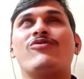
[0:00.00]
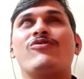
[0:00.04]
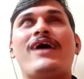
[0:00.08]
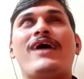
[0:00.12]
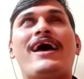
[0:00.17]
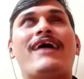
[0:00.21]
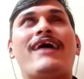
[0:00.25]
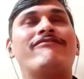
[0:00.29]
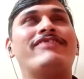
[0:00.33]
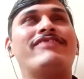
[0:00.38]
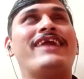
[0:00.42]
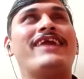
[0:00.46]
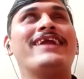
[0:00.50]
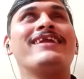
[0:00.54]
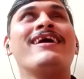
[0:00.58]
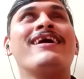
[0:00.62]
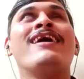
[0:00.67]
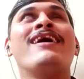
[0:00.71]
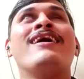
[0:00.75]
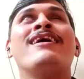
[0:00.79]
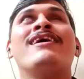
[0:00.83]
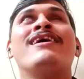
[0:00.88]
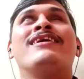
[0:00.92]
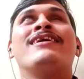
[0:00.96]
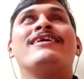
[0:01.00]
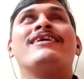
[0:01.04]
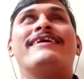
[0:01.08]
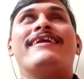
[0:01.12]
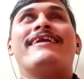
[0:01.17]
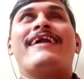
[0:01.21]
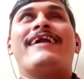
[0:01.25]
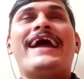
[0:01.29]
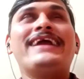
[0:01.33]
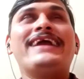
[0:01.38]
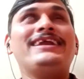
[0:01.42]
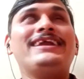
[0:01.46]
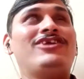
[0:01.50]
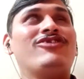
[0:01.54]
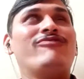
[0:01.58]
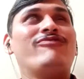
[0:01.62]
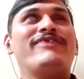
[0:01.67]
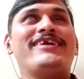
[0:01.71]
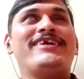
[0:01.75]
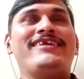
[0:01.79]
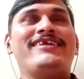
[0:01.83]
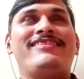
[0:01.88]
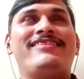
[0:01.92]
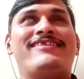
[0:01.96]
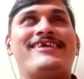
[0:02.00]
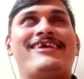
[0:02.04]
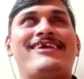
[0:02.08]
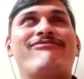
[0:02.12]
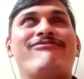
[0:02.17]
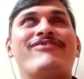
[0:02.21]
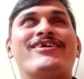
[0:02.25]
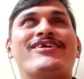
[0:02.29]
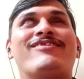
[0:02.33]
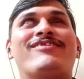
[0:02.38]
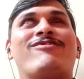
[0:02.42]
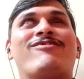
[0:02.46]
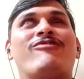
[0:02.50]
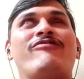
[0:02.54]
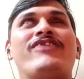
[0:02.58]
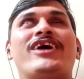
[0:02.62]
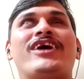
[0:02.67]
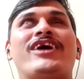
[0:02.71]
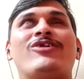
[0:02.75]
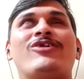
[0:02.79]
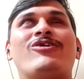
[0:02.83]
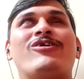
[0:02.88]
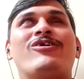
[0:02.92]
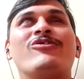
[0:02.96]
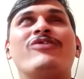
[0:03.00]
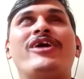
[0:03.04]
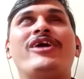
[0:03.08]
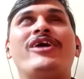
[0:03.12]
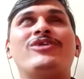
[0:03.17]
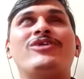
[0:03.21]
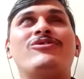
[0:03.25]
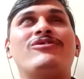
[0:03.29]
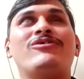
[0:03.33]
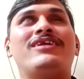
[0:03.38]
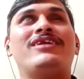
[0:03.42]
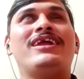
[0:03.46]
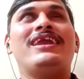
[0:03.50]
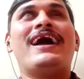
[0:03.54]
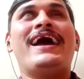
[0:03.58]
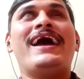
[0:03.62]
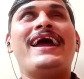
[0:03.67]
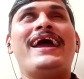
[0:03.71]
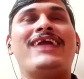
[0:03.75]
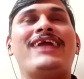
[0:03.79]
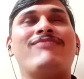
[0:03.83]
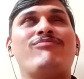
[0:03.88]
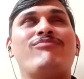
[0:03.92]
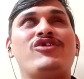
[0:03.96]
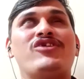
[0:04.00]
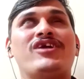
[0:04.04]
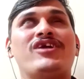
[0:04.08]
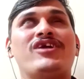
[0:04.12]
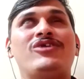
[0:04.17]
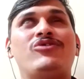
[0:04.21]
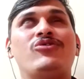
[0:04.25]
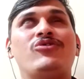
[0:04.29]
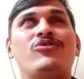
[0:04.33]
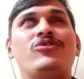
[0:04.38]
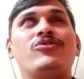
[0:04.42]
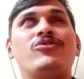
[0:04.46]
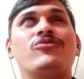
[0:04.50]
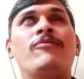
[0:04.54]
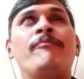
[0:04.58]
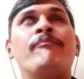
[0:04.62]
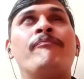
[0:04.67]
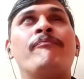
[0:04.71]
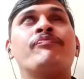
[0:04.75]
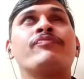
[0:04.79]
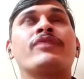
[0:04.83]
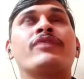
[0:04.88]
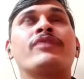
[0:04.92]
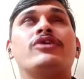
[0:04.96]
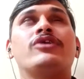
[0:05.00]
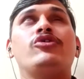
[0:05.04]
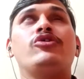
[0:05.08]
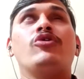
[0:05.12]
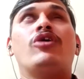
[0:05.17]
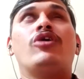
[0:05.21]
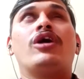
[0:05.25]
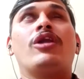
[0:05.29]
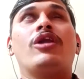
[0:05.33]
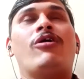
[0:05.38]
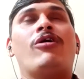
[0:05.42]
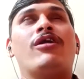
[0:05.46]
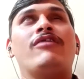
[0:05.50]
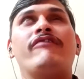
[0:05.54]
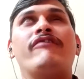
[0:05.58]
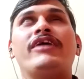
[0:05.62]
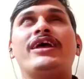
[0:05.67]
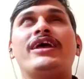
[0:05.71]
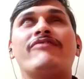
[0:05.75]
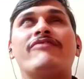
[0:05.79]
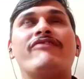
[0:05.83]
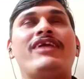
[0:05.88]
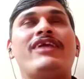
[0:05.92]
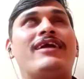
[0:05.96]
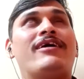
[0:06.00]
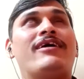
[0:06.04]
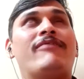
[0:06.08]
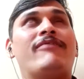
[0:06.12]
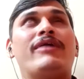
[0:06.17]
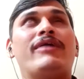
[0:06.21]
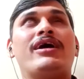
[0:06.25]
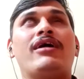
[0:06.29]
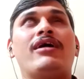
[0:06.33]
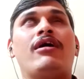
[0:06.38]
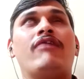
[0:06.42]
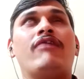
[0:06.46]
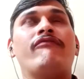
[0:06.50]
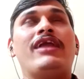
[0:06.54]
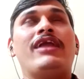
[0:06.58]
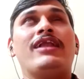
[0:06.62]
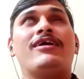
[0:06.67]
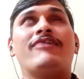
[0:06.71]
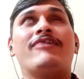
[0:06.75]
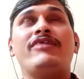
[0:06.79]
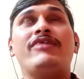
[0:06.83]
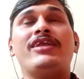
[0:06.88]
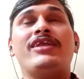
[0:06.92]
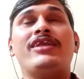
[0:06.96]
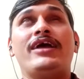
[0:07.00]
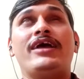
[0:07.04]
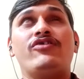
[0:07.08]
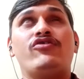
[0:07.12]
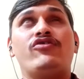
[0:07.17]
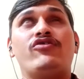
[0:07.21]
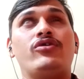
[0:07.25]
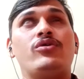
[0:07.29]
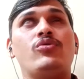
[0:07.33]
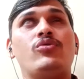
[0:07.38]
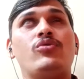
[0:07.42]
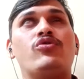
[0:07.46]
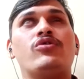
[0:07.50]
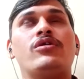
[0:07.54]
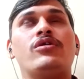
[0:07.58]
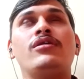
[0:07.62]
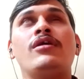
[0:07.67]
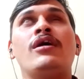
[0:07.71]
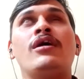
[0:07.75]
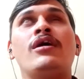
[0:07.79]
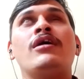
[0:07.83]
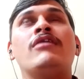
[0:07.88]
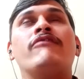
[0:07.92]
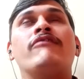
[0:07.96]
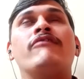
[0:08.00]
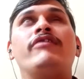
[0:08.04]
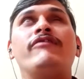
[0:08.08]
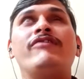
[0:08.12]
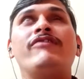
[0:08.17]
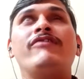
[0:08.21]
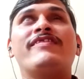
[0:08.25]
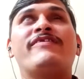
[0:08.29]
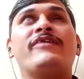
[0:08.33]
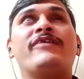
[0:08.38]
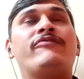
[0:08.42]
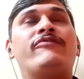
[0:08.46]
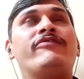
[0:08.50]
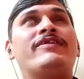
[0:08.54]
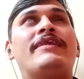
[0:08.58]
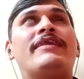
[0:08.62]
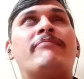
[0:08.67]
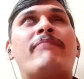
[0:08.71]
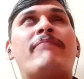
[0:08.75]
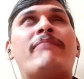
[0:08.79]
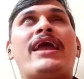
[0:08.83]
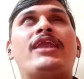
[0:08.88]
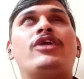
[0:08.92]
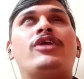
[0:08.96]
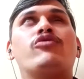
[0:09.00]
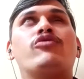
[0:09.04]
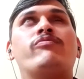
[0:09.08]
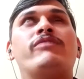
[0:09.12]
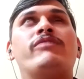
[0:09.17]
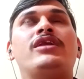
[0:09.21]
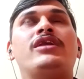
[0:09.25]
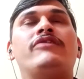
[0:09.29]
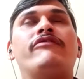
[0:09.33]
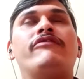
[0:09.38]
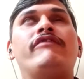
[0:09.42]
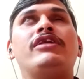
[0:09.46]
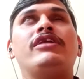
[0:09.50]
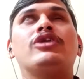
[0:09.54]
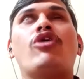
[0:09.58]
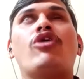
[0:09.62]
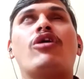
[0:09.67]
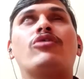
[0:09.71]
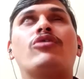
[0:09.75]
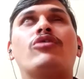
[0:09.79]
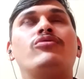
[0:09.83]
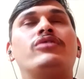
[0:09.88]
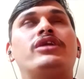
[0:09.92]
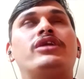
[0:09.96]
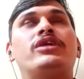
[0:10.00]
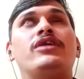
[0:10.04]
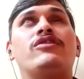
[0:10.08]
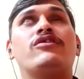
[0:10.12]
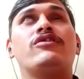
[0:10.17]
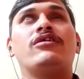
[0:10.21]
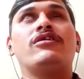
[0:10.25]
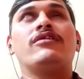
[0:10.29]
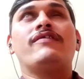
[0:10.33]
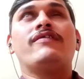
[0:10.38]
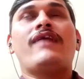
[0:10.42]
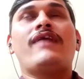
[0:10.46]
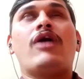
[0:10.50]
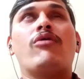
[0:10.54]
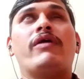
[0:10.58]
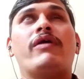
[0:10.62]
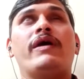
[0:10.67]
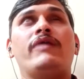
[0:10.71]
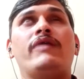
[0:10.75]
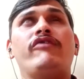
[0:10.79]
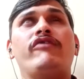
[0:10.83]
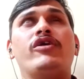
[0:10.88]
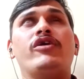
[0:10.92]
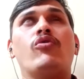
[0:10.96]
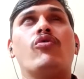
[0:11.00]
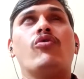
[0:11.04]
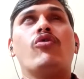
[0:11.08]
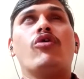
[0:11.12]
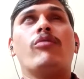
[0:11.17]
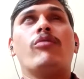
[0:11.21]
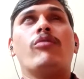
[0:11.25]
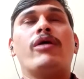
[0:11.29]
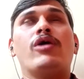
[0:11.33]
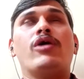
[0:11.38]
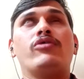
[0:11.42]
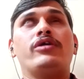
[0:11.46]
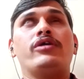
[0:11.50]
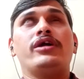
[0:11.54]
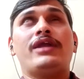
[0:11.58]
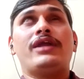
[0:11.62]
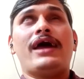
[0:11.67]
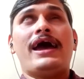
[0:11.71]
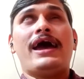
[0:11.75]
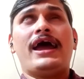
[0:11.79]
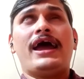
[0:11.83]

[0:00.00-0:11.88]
You have that right to be in Xavier's. So we are not going to deny admission to you. You are always welcome in our institution. We will sit with the management. We will talk to teachers. How can we go about it?